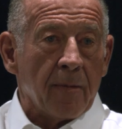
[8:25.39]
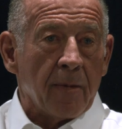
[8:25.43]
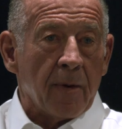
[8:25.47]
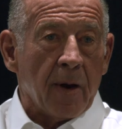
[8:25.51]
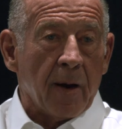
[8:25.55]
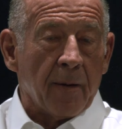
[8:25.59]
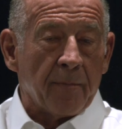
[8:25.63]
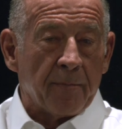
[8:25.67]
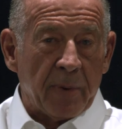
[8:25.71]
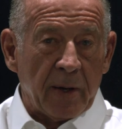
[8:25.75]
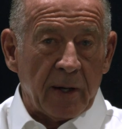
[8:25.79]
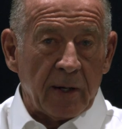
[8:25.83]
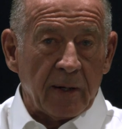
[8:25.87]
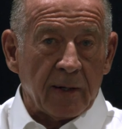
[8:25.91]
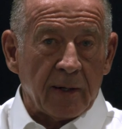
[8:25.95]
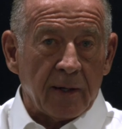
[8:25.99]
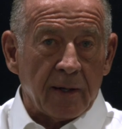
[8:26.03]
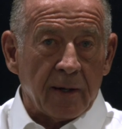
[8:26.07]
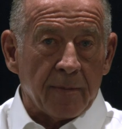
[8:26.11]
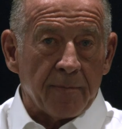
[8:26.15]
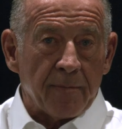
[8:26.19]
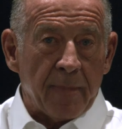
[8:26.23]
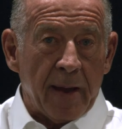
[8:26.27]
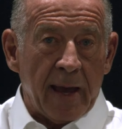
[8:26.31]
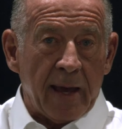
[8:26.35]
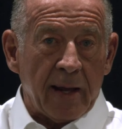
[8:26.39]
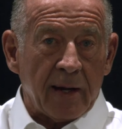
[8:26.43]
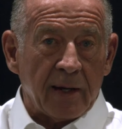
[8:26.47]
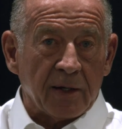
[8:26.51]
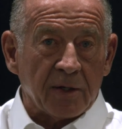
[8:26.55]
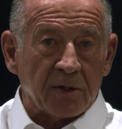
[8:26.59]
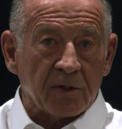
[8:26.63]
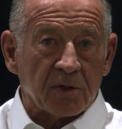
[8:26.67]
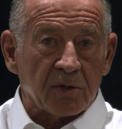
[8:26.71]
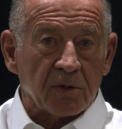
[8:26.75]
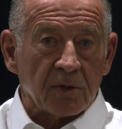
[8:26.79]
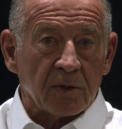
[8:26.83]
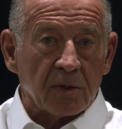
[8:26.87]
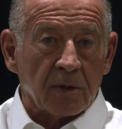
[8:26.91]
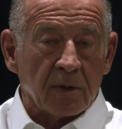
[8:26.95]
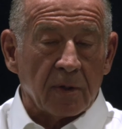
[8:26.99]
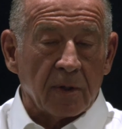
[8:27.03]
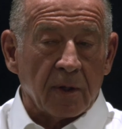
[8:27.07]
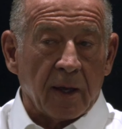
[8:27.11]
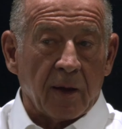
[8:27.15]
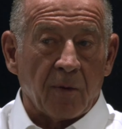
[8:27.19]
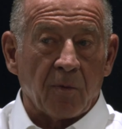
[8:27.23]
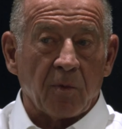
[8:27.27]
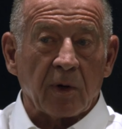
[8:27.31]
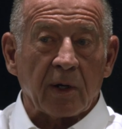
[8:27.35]
ability to manage,
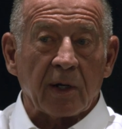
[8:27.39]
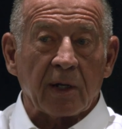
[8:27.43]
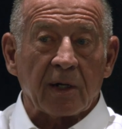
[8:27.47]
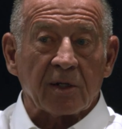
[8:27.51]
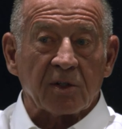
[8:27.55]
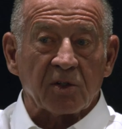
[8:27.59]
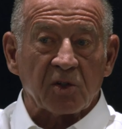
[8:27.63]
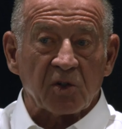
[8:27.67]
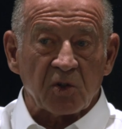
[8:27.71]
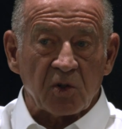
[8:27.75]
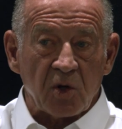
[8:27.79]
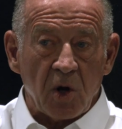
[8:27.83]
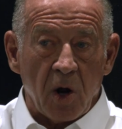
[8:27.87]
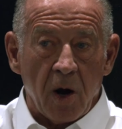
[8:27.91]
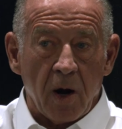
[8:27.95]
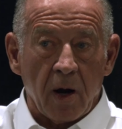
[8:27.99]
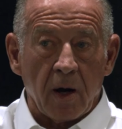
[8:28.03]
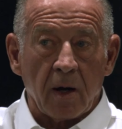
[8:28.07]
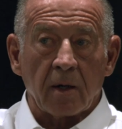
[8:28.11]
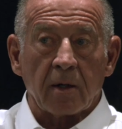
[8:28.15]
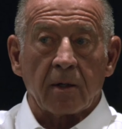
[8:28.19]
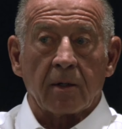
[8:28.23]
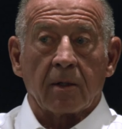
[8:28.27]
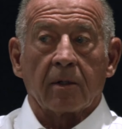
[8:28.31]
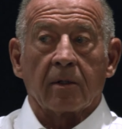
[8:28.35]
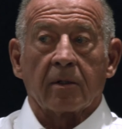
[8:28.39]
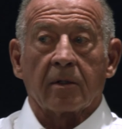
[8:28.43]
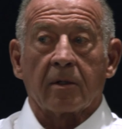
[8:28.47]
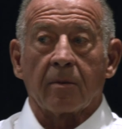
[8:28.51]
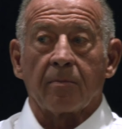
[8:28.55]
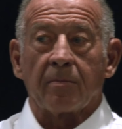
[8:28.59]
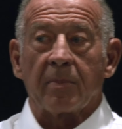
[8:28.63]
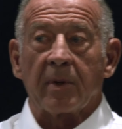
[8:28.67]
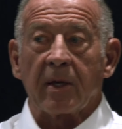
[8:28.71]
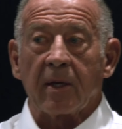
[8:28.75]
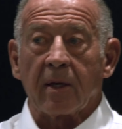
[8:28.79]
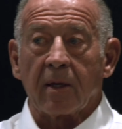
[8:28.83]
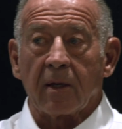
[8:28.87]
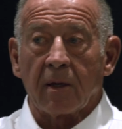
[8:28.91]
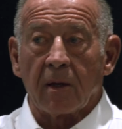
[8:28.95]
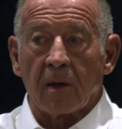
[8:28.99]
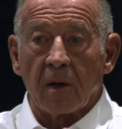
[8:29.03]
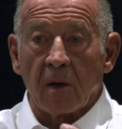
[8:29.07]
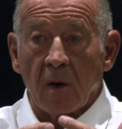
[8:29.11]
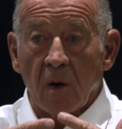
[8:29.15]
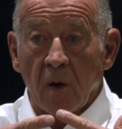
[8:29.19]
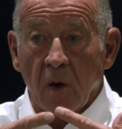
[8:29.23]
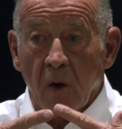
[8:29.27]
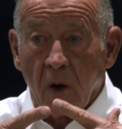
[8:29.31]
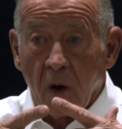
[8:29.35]
and we're going to start to be
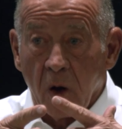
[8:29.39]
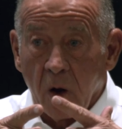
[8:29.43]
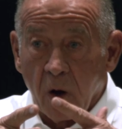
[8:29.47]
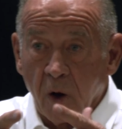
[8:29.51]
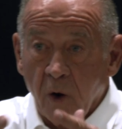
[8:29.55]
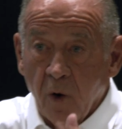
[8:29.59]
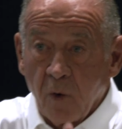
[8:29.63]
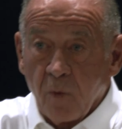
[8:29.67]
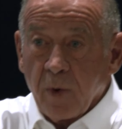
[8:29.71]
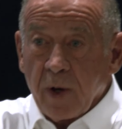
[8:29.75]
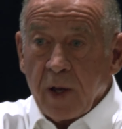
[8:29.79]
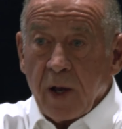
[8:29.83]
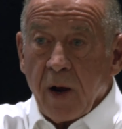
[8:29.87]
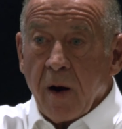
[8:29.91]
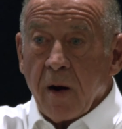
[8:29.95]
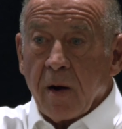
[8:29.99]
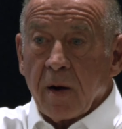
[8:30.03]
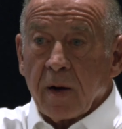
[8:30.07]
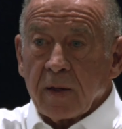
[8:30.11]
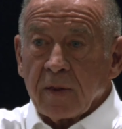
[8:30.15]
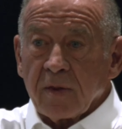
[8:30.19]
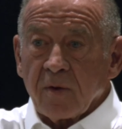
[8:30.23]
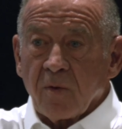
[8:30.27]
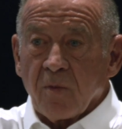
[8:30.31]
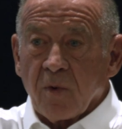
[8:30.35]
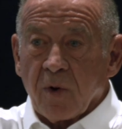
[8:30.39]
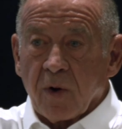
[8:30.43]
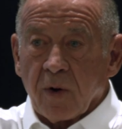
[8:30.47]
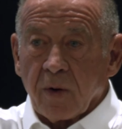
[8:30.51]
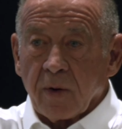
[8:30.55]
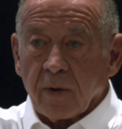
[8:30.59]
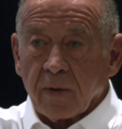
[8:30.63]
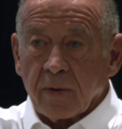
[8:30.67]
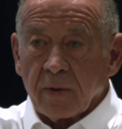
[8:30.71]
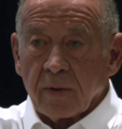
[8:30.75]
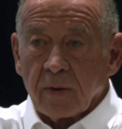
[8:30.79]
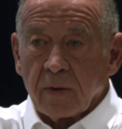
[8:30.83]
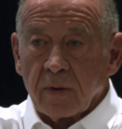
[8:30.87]
who we are in the world.